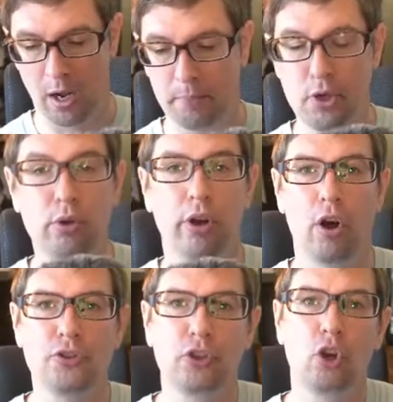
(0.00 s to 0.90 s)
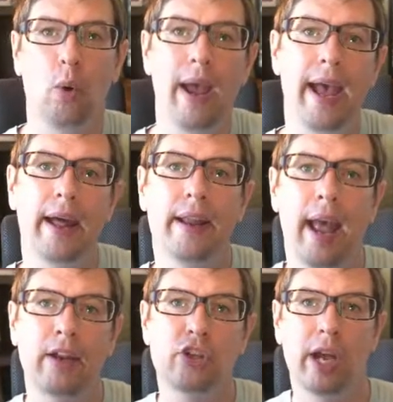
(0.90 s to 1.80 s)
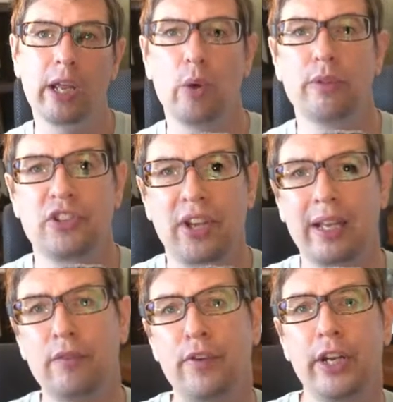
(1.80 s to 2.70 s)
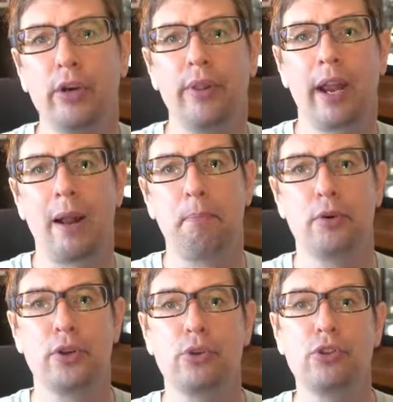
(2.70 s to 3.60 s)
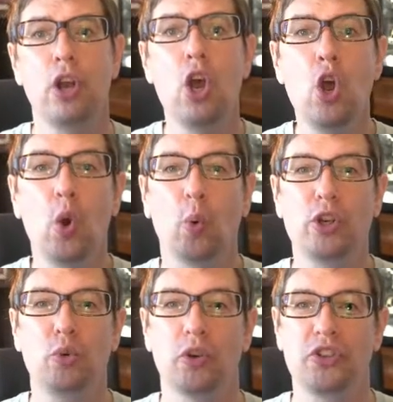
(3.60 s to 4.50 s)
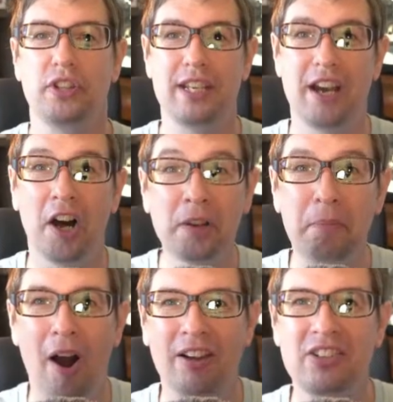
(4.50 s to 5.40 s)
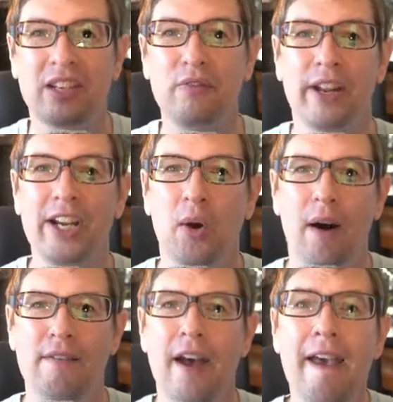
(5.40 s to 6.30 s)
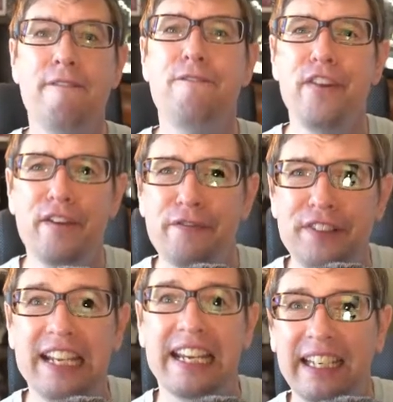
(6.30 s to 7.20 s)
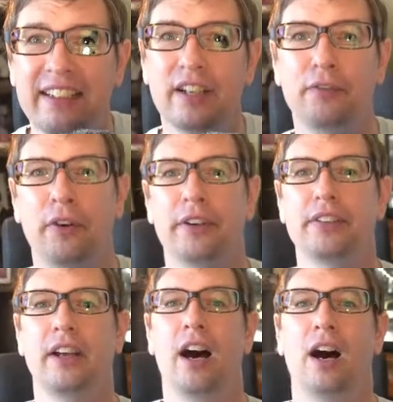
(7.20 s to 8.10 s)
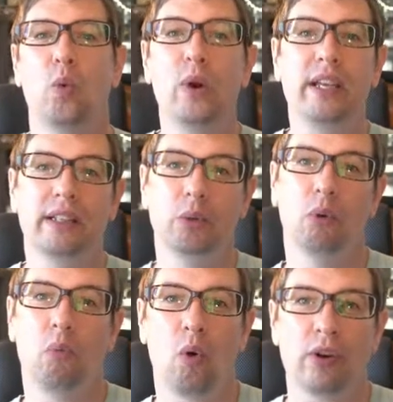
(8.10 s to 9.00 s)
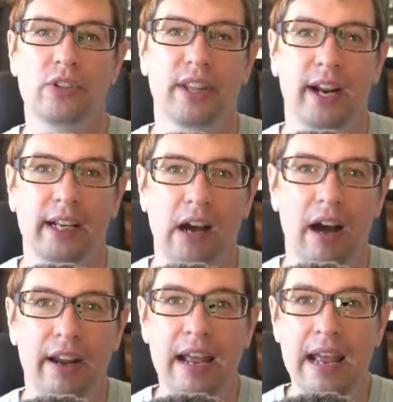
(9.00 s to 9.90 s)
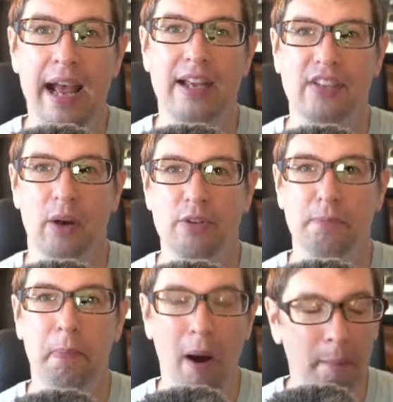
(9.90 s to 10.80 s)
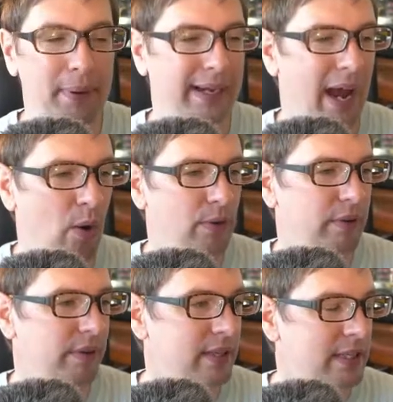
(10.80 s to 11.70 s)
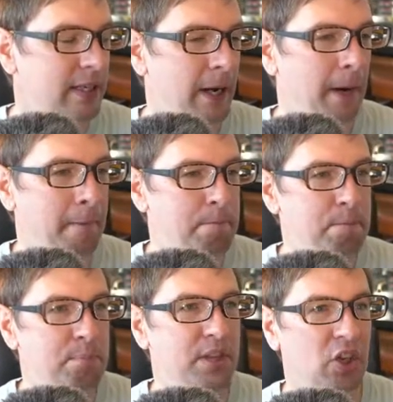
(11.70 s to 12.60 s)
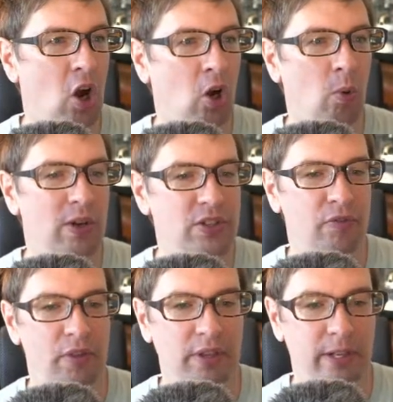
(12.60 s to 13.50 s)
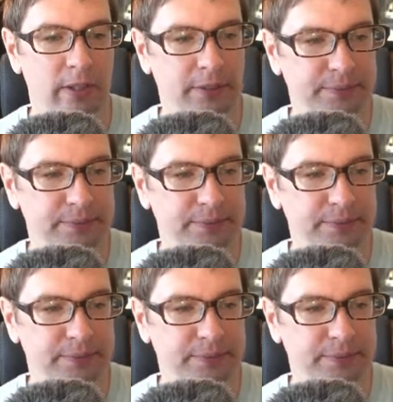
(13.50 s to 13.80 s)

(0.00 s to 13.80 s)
You could also go ahead and check out the second video that I produced, which was the unboxing video of 15 different weekly rewards that I got as I was pumping out the Conquest for the guild.